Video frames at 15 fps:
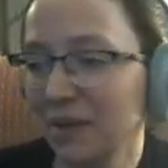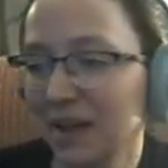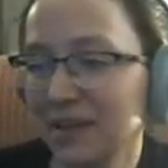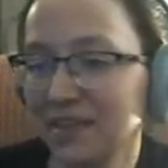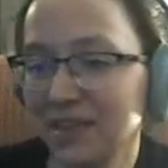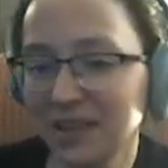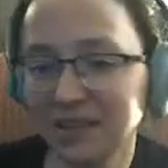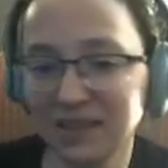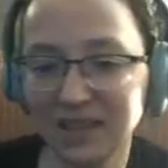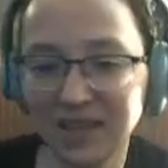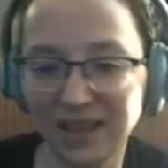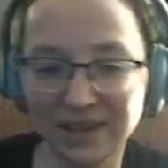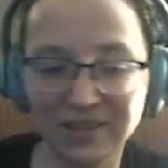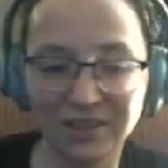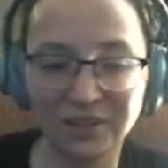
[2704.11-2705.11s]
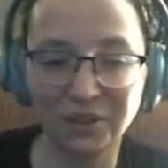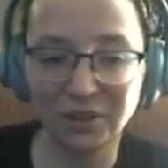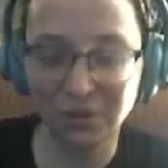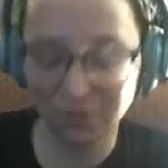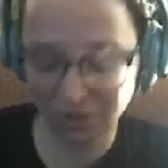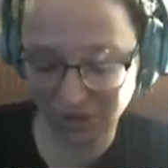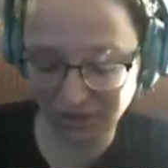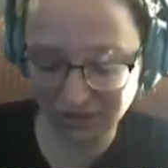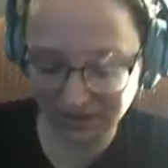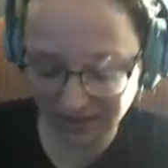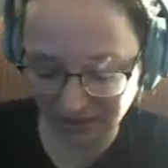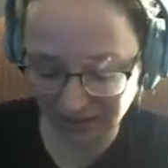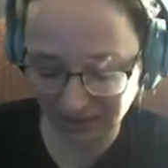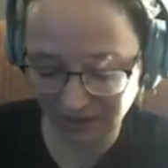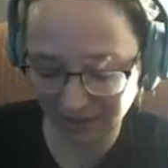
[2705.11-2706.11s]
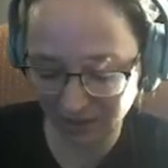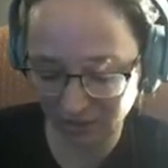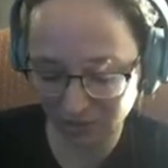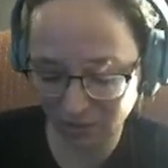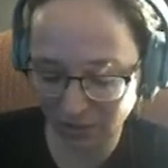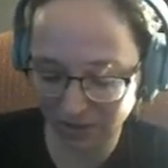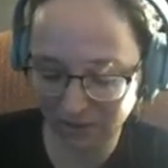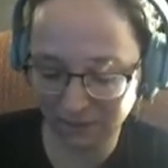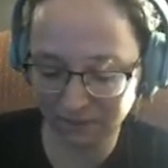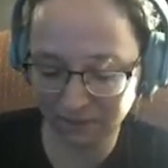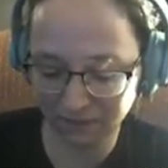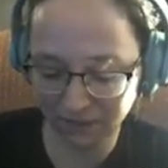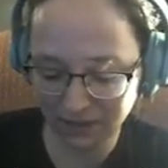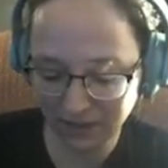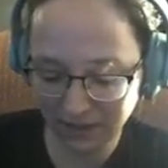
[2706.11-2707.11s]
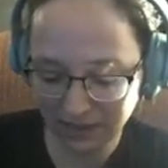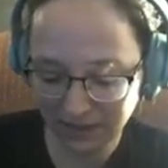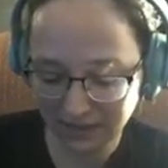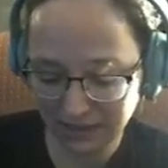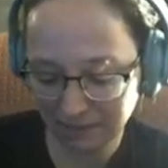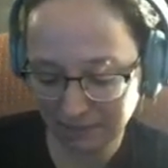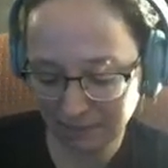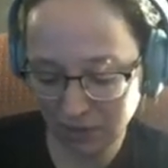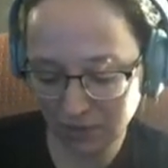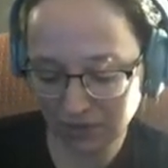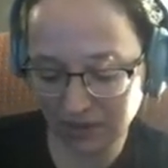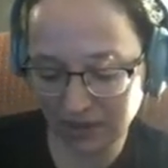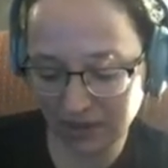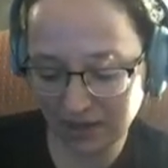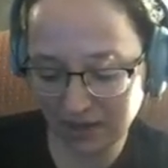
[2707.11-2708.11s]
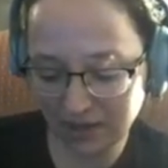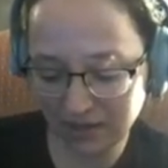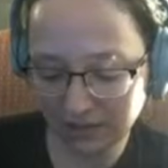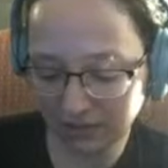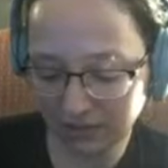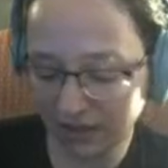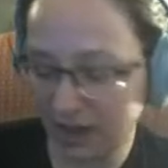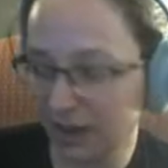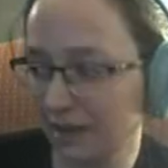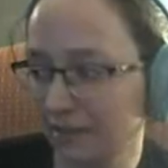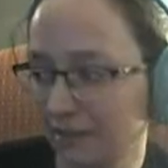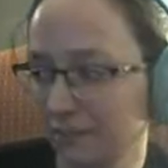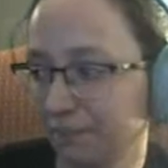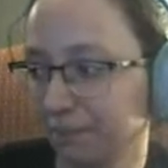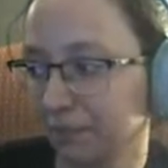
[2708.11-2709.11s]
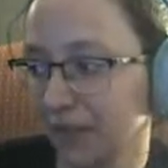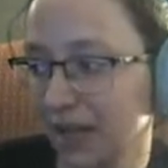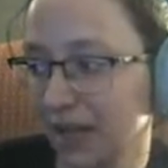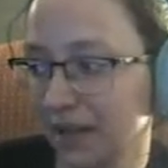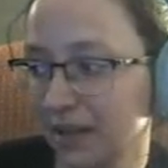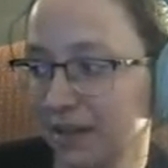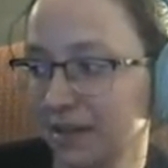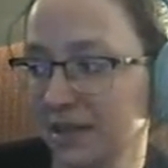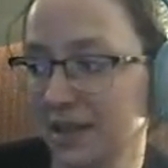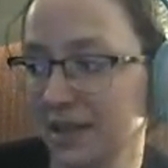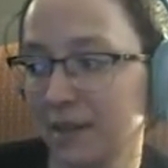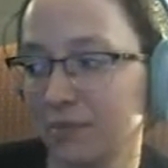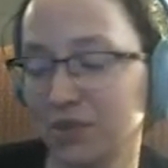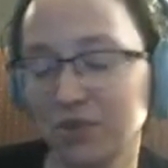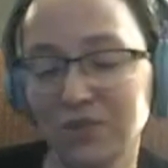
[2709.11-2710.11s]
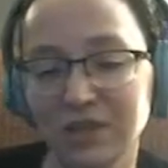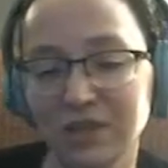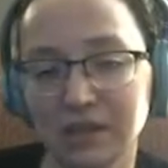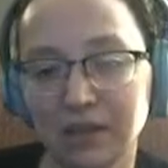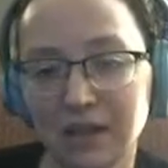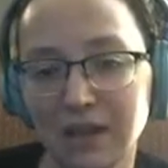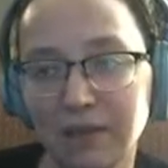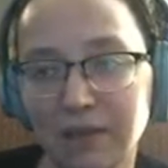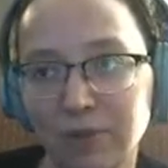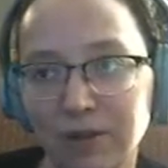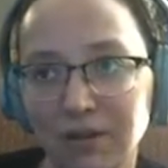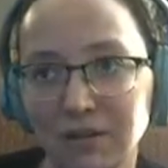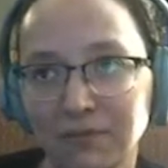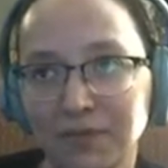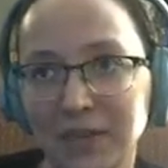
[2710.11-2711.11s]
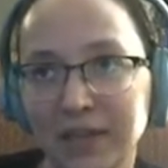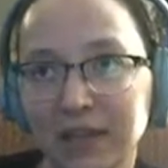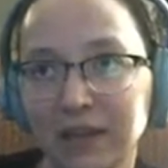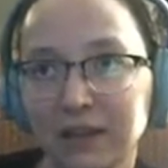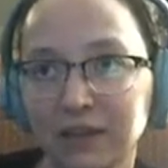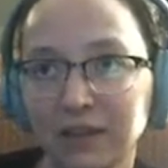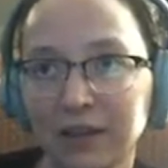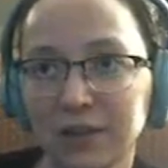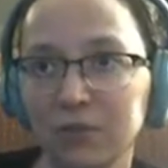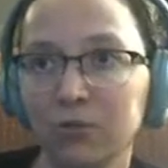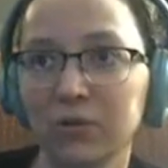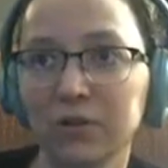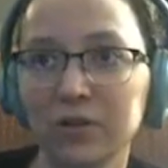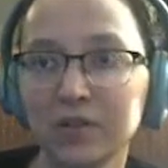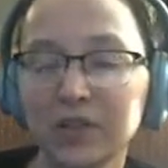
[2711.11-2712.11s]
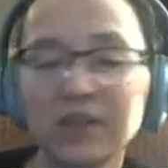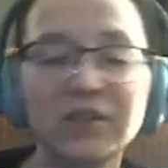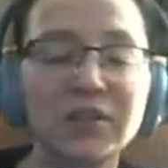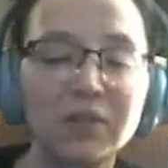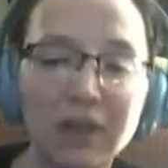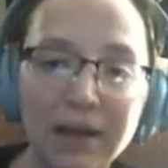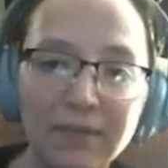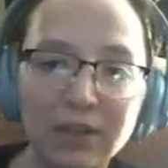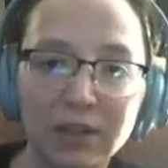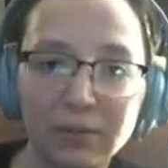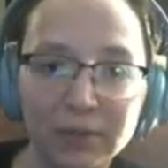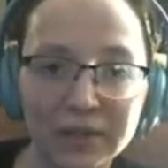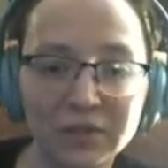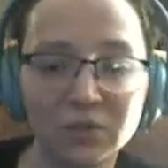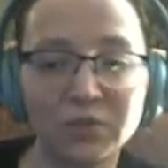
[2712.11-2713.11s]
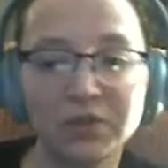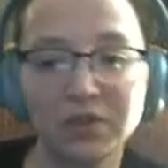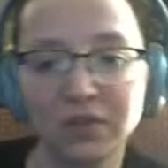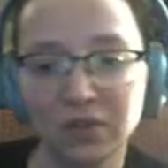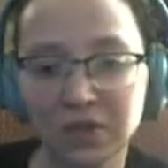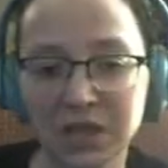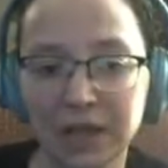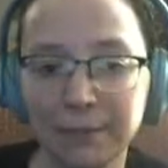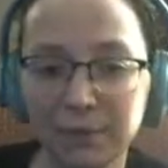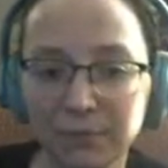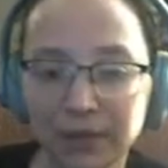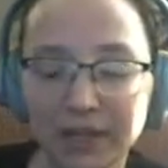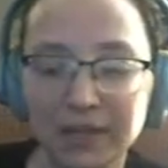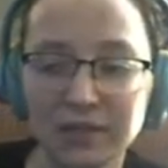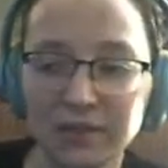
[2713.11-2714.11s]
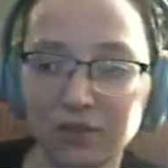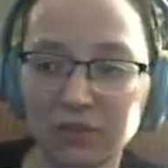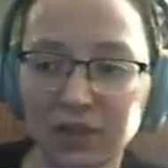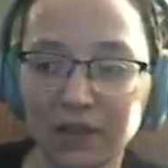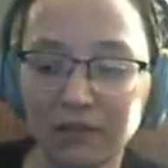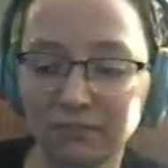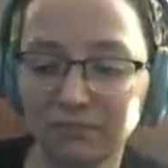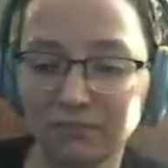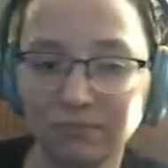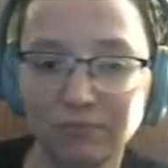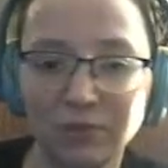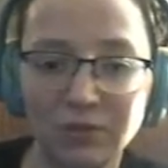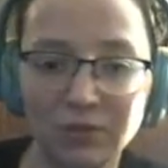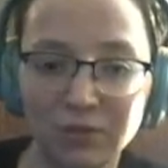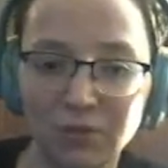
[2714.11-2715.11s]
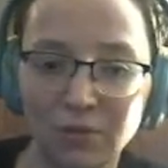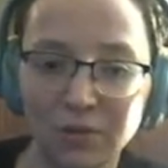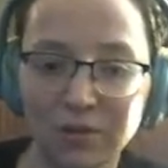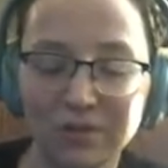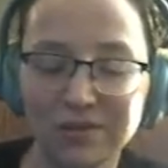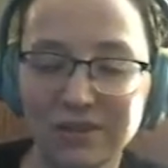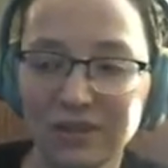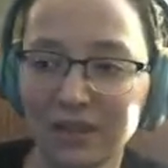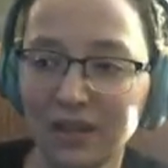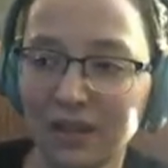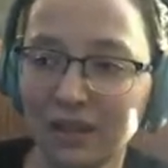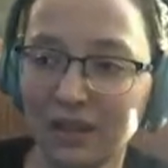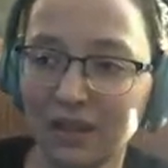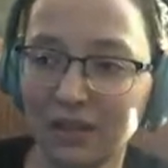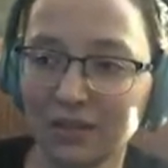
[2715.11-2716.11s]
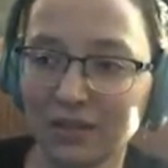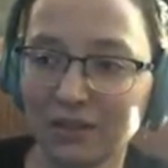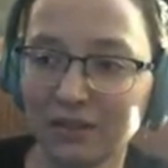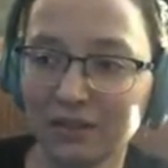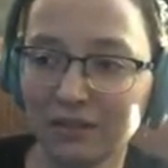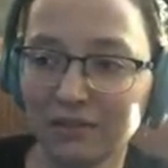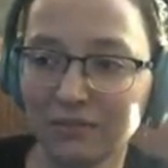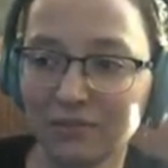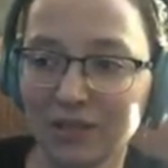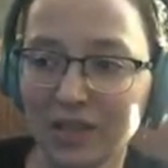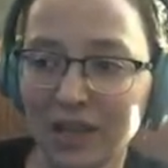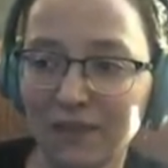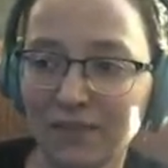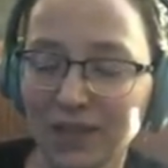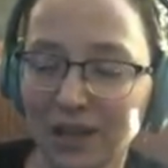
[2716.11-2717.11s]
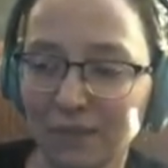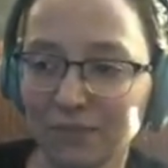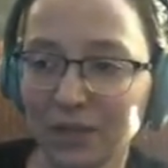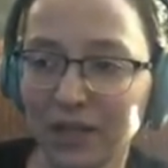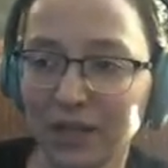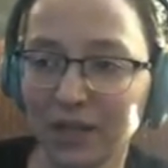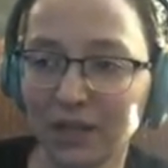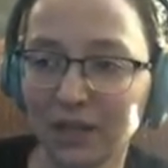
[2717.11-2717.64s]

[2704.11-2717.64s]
I think the execution's a little rough. Mostly in that, and indie games do this a lot, where they cut a lot of corners, because you don't have a lot of resources or time or money, so you cut corners to save time, money.